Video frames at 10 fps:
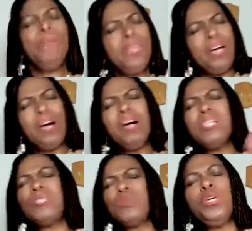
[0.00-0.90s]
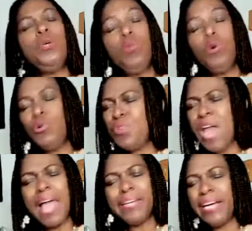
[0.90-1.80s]
because we will
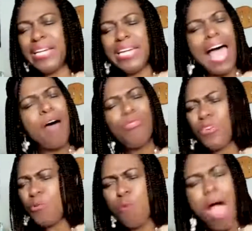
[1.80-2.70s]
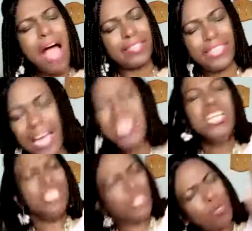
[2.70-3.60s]
not allow the rocks
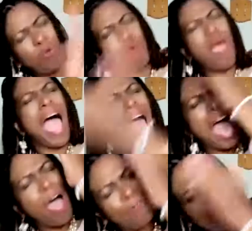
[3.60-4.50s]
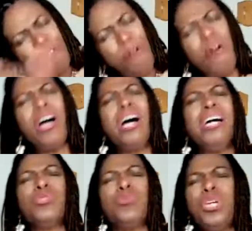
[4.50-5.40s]
to cry out for
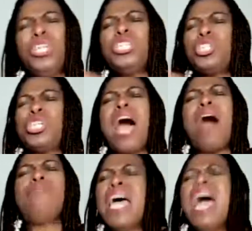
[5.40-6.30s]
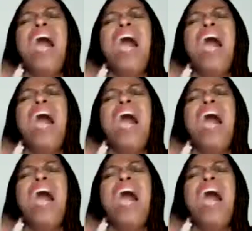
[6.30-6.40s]
us. We shout